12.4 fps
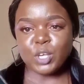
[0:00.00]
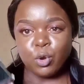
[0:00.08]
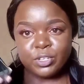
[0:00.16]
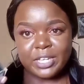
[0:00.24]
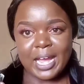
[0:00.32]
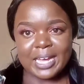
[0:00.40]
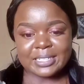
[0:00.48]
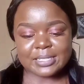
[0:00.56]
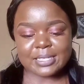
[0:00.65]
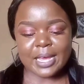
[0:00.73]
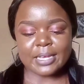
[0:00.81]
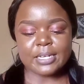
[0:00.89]
on the harder
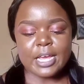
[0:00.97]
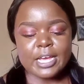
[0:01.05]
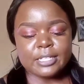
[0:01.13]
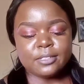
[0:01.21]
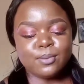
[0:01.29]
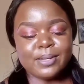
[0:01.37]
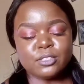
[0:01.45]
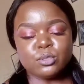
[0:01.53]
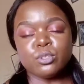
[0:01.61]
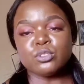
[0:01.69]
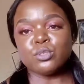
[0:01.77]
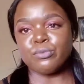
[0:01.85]
side. This one is
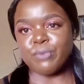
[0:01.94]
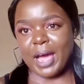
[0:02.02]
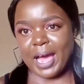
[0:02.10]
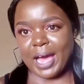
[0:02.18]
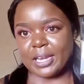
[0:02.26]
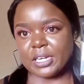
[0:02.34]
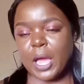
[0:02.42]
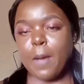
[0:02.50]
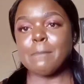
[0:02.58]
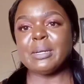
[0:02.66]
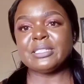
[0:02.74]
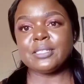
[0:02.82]
also hard,
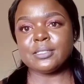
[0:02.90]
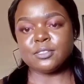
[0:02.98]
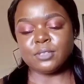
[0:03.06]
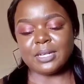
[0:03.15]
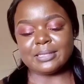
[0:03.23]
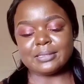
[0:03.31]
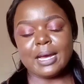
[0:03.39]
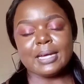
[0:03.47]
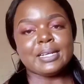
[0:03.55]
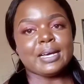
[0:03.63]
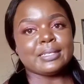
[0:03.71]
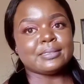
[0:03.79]
but just not as
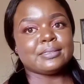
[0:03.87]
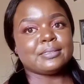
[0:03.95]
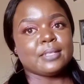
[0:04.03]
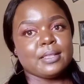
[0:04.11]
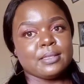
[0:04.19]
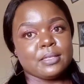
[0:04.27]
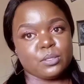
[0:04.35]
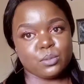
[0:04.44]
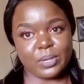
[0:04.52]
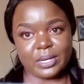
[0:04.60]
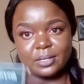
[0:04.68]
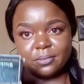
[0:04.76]
hard as this
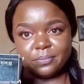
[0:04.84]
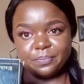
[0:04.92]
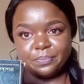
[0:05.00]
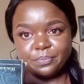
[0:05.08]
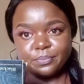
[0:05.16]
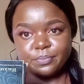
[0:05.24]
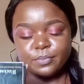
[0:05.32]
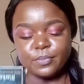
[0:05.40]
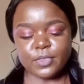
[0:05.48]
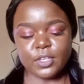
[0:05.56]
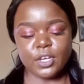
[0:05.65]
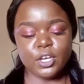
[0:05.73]
one.
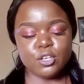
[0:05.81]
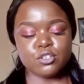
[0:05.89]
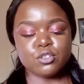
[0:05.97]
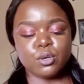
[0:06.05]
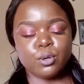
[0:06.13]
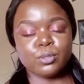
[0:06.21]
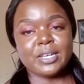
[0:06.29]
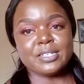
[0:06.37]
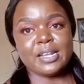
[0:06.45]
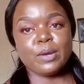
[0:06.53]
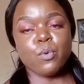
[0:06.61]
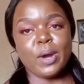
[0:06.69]
So
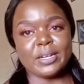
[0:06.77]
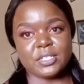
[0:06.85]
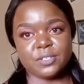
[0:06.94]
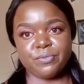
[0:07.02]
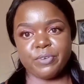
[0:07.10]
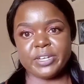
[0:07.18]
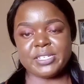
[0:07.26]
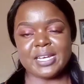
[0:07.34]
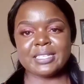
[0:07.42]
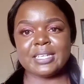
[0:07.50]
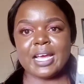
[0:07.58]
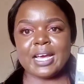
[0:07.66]
that's like one difference.
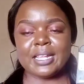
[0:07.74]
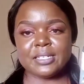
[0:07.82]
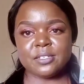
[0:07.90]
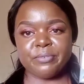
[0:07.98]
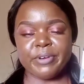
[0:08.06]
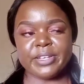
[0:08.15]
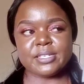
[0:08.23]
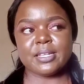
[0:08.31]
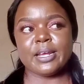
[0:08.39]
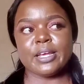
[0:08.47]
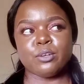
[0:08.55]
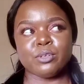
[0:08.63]
And the other difference that
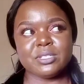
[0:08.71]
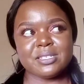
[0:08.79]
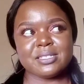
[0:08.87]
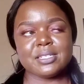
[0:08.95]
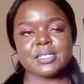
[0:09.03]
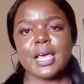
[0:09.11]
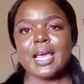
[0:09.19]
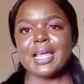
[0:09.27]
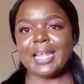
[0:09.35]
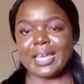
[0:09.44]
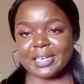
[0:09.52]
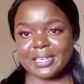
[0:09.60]
I noticed is,
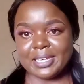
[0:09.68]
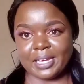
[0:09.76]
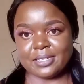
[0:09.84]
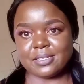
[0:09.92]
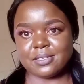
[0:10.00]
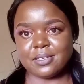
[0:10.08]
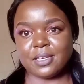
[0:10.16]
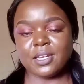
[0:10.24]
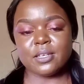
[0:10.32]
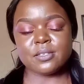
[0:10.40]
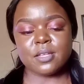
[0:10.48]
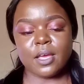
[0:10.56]
like, yes, it
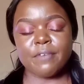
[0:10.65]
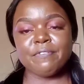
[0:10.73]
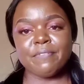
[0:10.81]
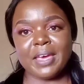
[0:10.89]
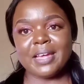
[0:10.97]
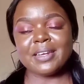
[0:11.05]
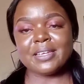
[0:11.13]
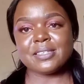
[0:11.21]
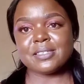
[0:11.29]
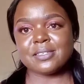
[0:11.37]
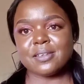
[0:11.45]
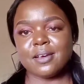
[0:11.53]
is a
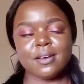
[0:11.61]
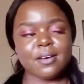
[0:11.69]
fairness